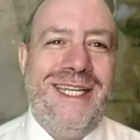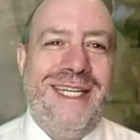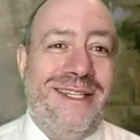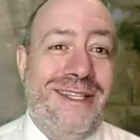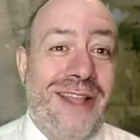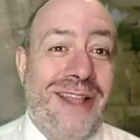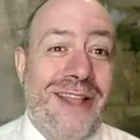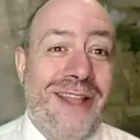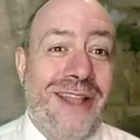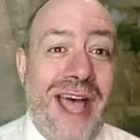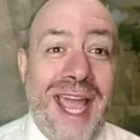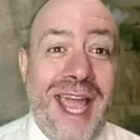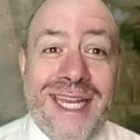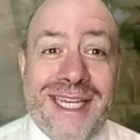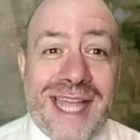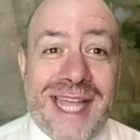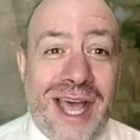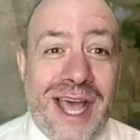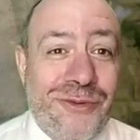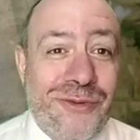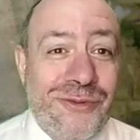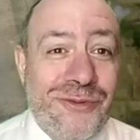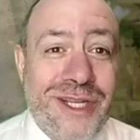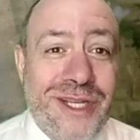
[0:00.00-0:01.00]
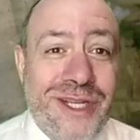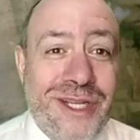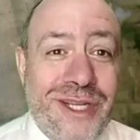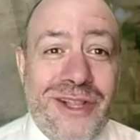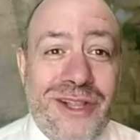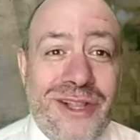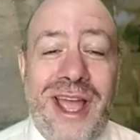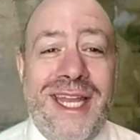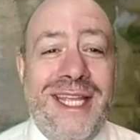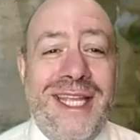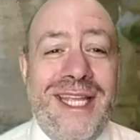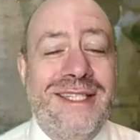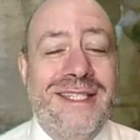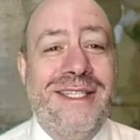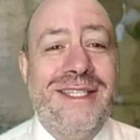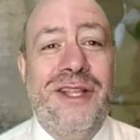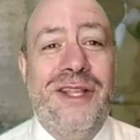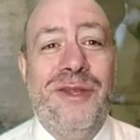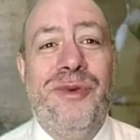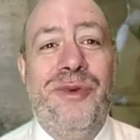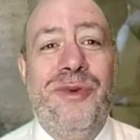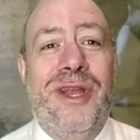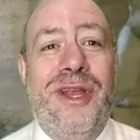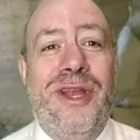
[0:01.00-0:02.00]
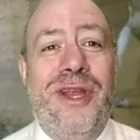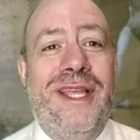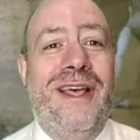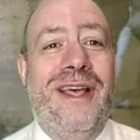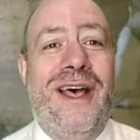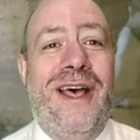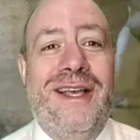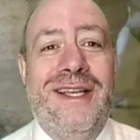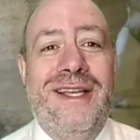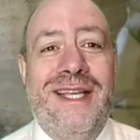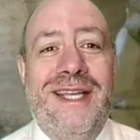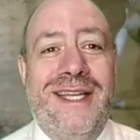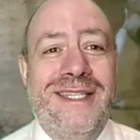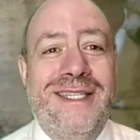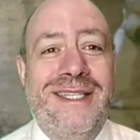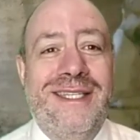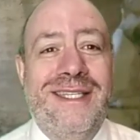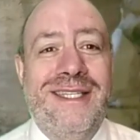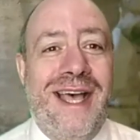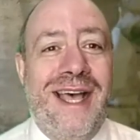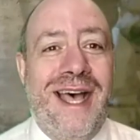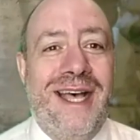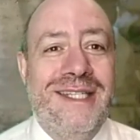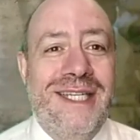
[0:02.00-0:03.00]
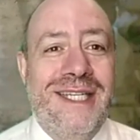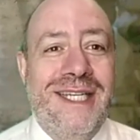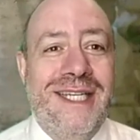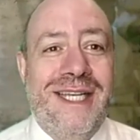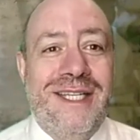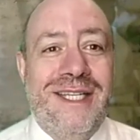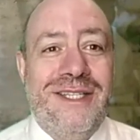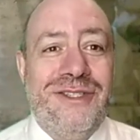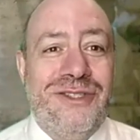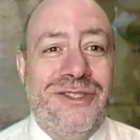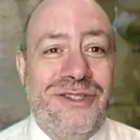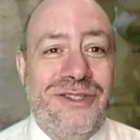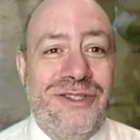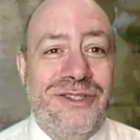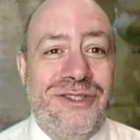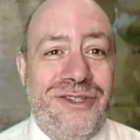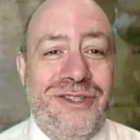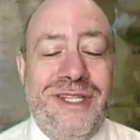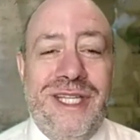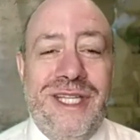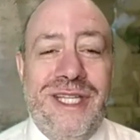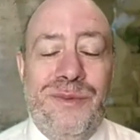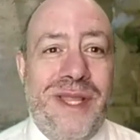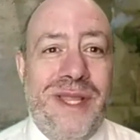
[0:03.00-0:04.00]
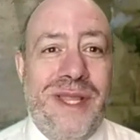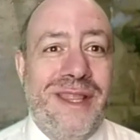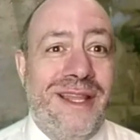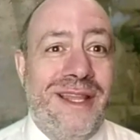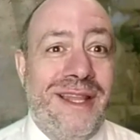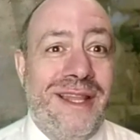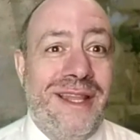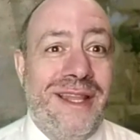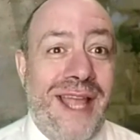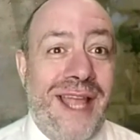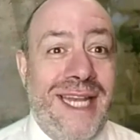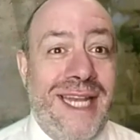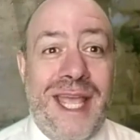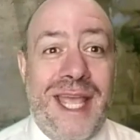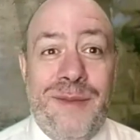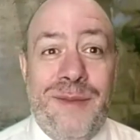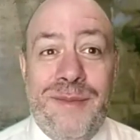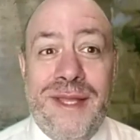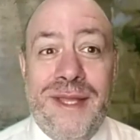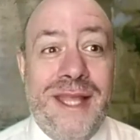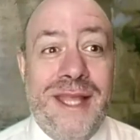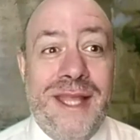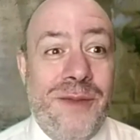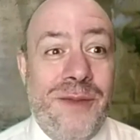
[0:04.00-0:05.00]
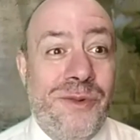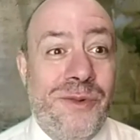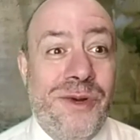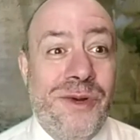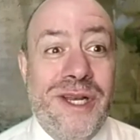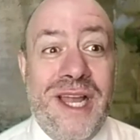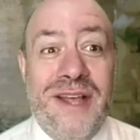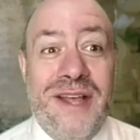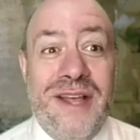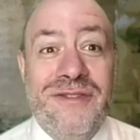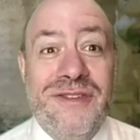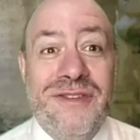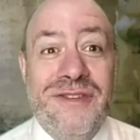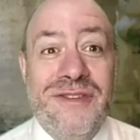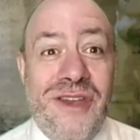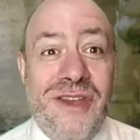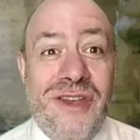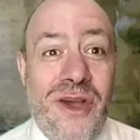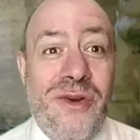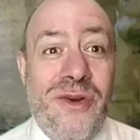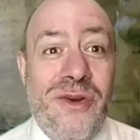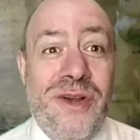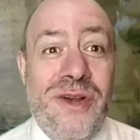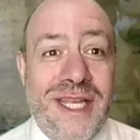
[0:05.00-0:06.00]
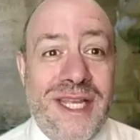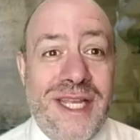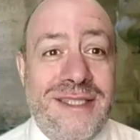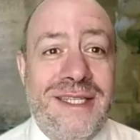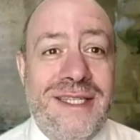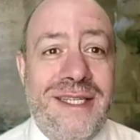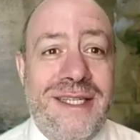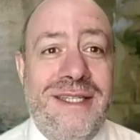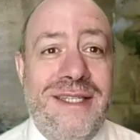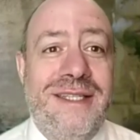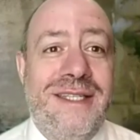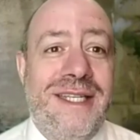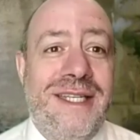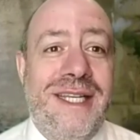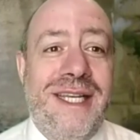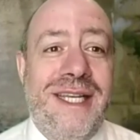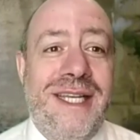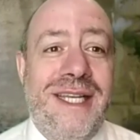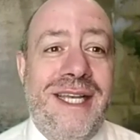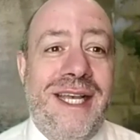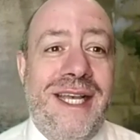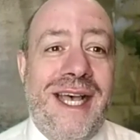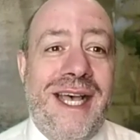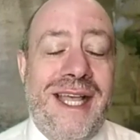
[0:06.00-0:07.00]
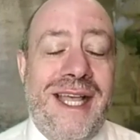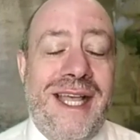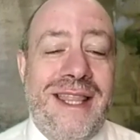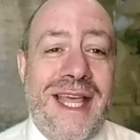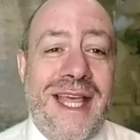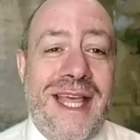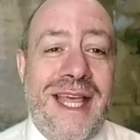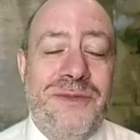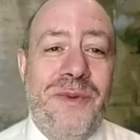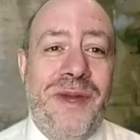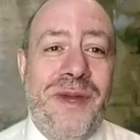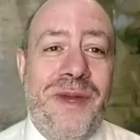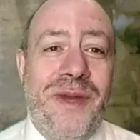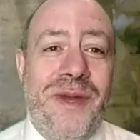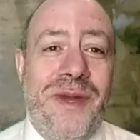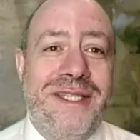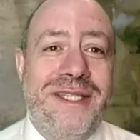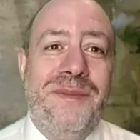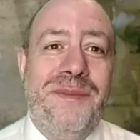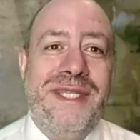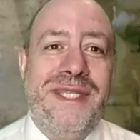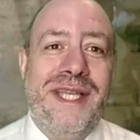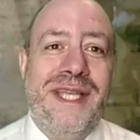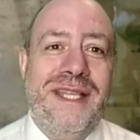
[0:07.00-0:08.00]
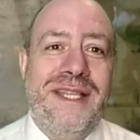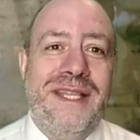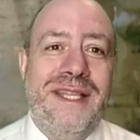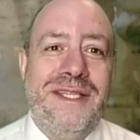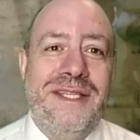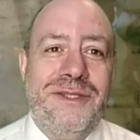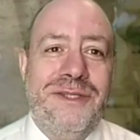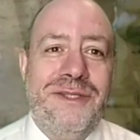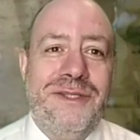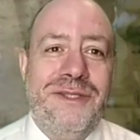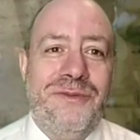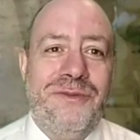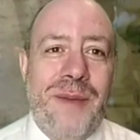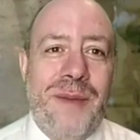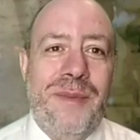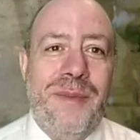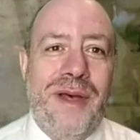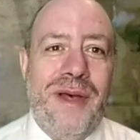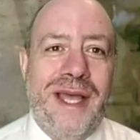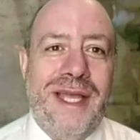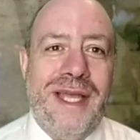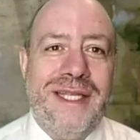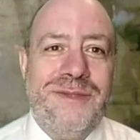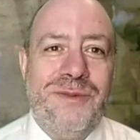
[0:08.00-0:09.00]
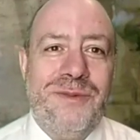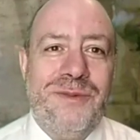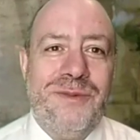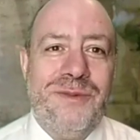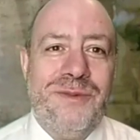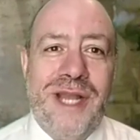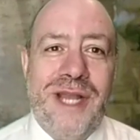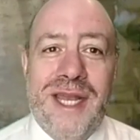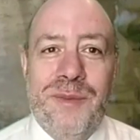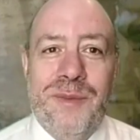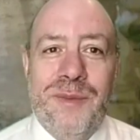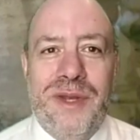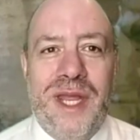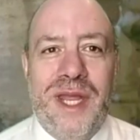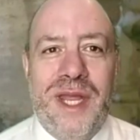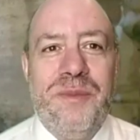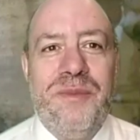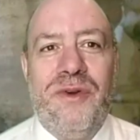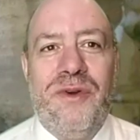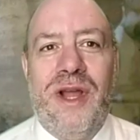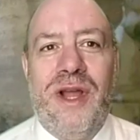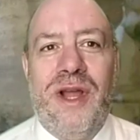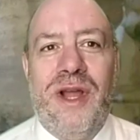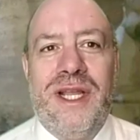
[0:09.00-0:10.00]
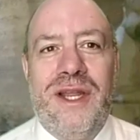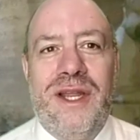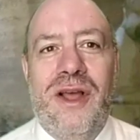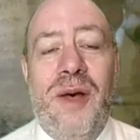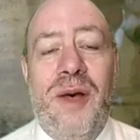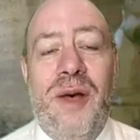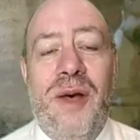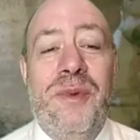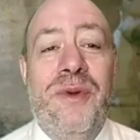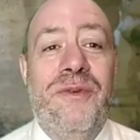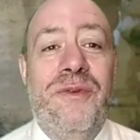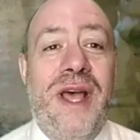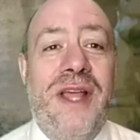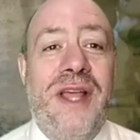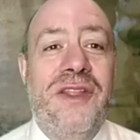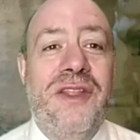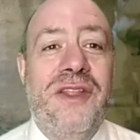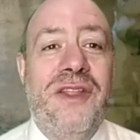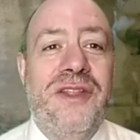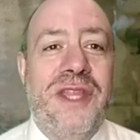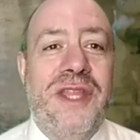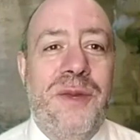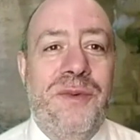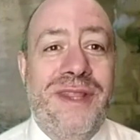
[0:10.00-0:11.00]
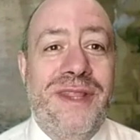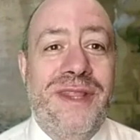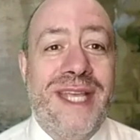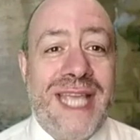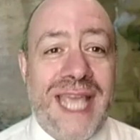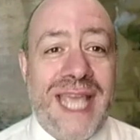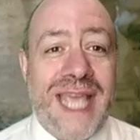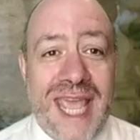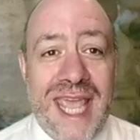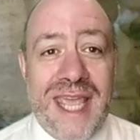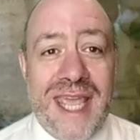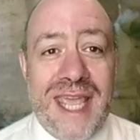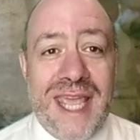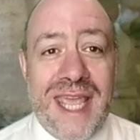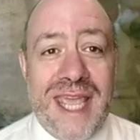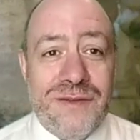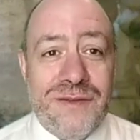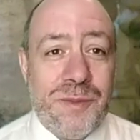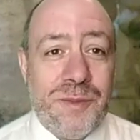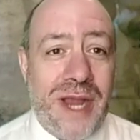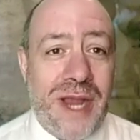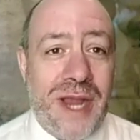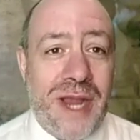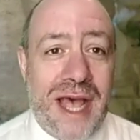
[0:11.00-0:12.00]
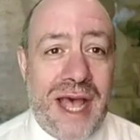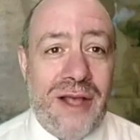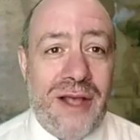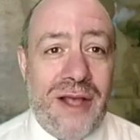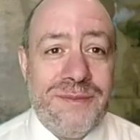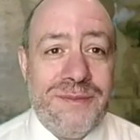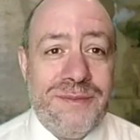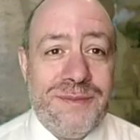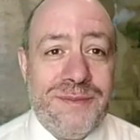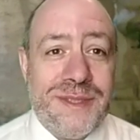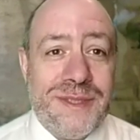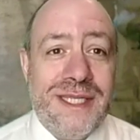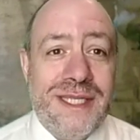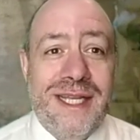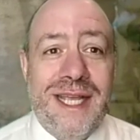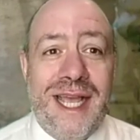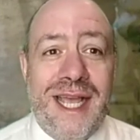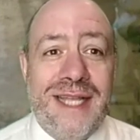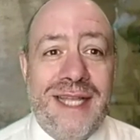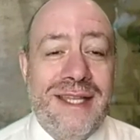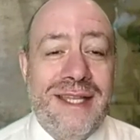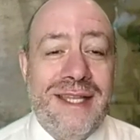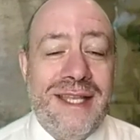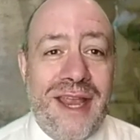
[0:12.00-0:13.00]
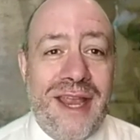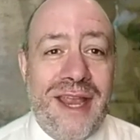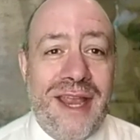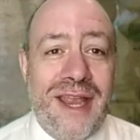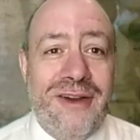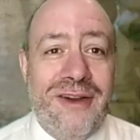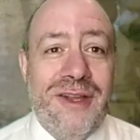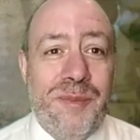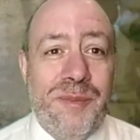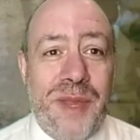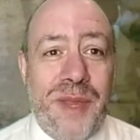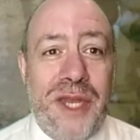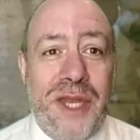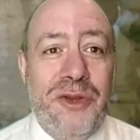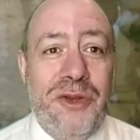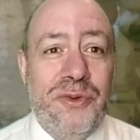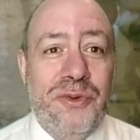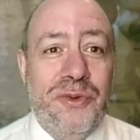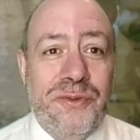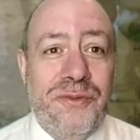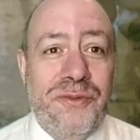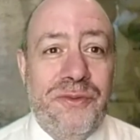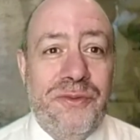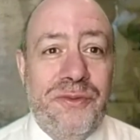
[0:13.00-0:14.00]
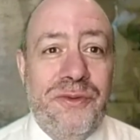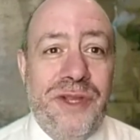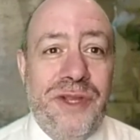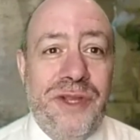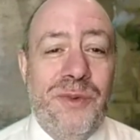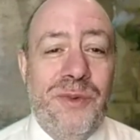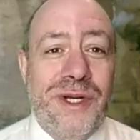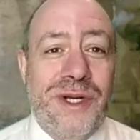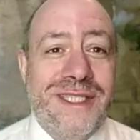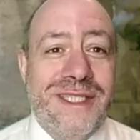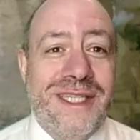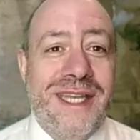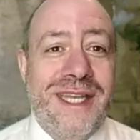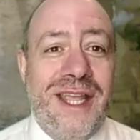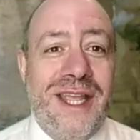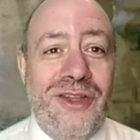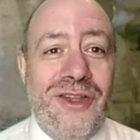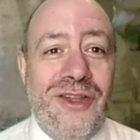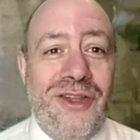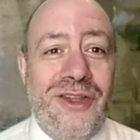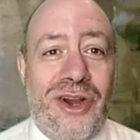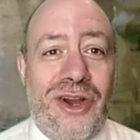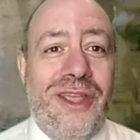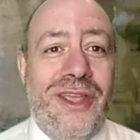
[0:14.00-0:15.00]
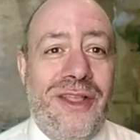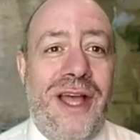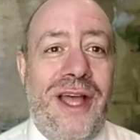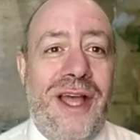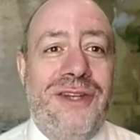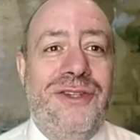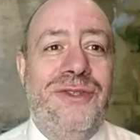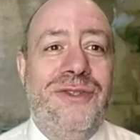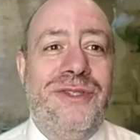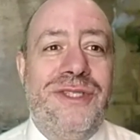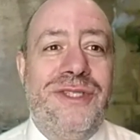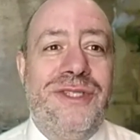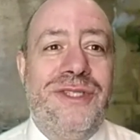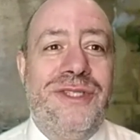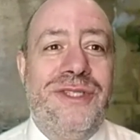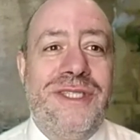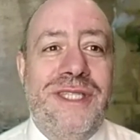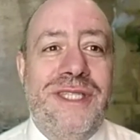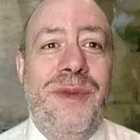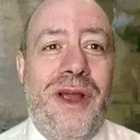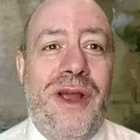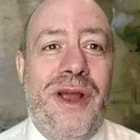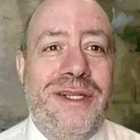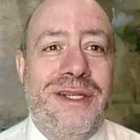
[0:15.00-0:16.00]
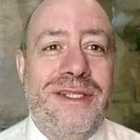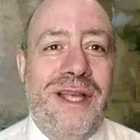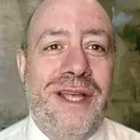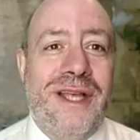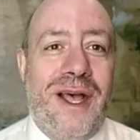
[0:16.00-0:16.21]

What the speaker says: lying down, reclining, celebrating the Haggadah, certainly when the light came in, they would have noticed. That's why some say that these rabbis were not in Bnei Brak at all, but rather they were in the caves, perhaps at the area of Beit Guvrin, where today archaeological seminars